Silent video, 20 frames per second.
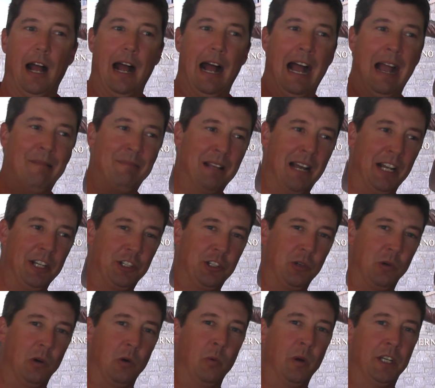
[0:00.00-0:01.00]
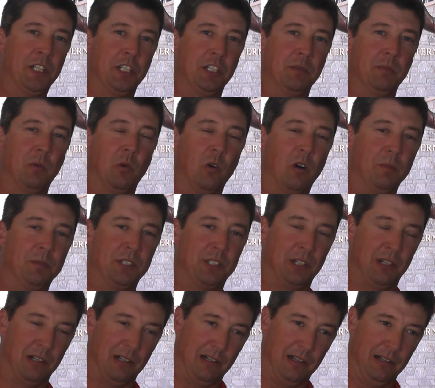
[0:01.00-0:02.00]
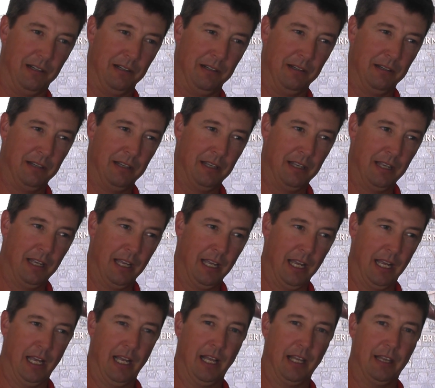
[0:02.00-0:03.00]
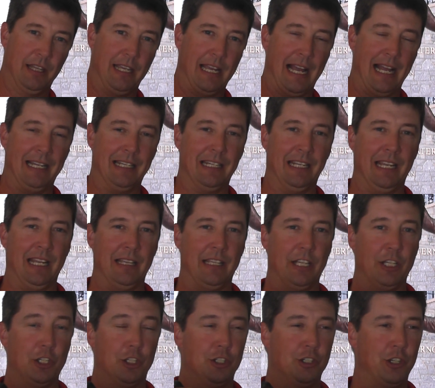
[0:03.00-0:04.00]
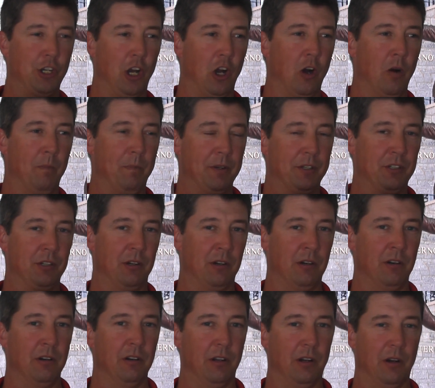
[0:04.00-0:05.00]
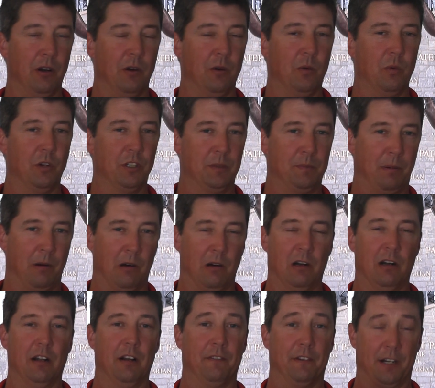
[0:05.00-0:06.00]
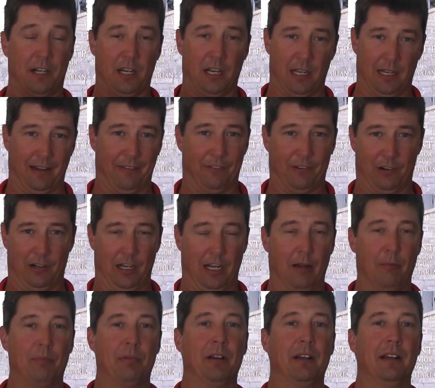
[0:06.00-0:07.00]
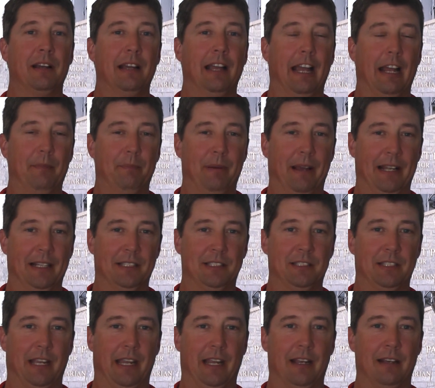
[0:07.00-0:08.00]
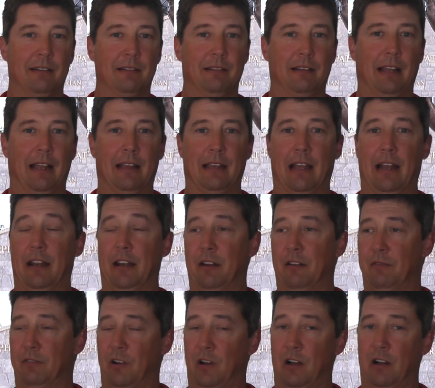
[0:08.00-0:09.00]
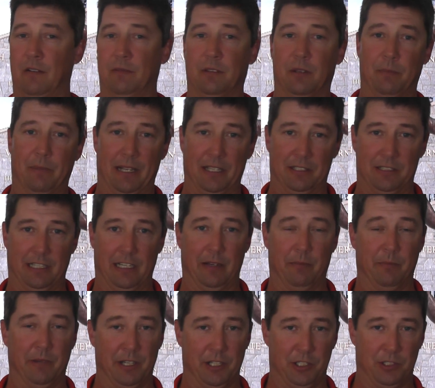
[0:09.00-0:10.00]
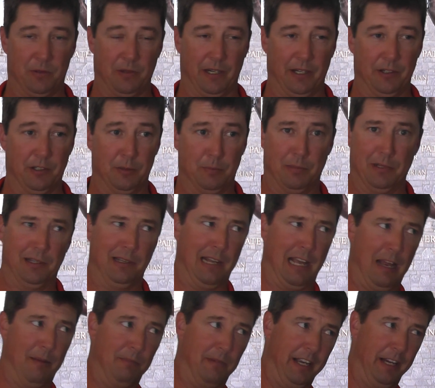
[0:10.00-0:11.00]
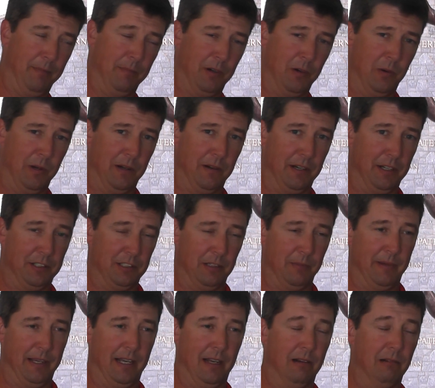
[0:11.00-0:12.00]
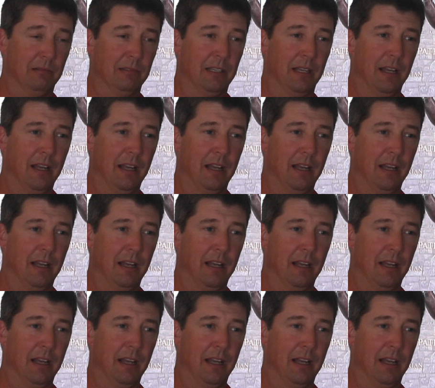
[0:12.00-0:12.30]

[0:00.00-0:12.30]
I'm not sure which is more absurd. The idea that Joe Paterno was part of a cover-up at Penn State and that it involved the Penn State administrators, but not Mike McQueary somehow,